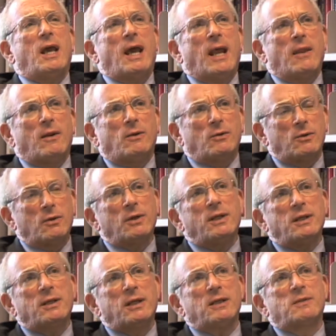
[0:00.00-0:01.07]
And the
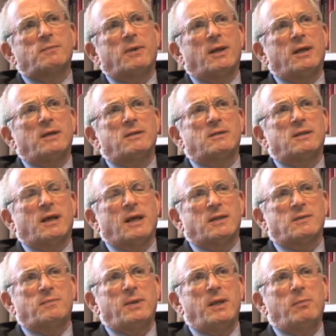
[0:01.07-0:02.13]
learning takes place
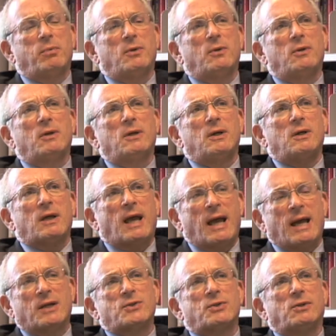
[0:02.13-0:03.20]
as people
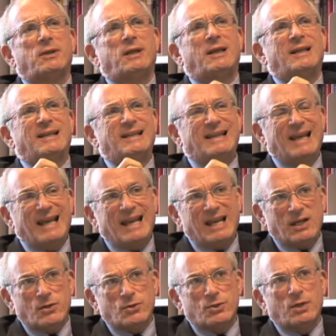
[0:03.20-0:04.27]
actually
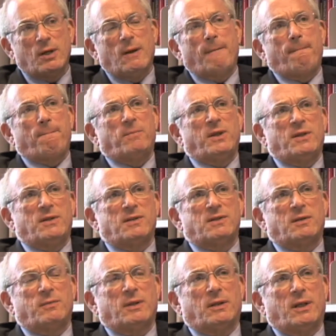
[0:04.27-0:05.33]
engage in the
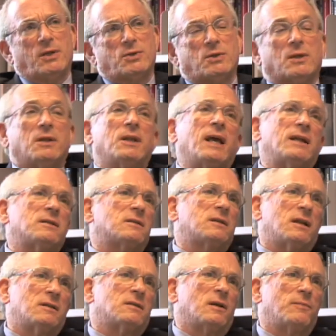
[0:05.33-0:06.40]
simulation. And that's
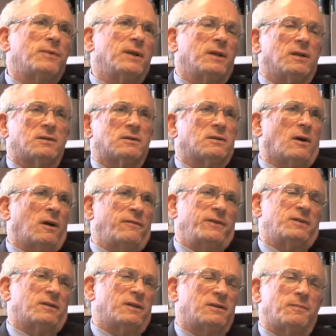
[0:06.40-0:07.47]
that's something that's
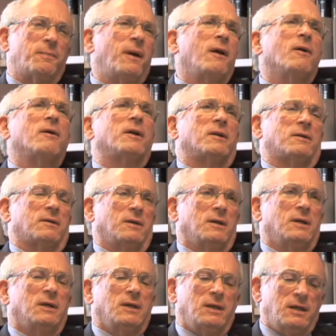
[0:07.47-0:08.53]
obviously it's apparent
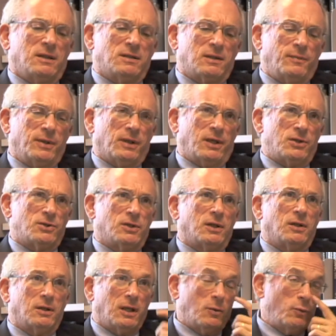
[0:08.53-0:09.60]
in simulation
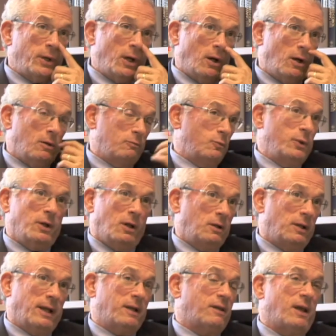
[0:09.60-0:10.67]
and, and we all we all
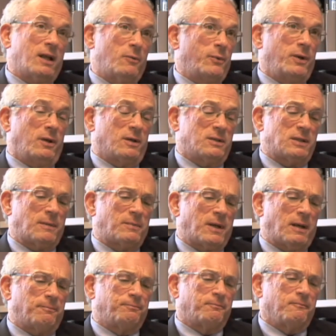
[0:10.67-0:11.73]
like that and we all accept
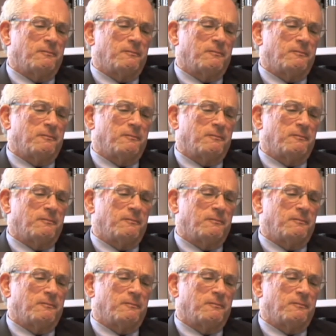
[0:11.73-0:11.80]
that.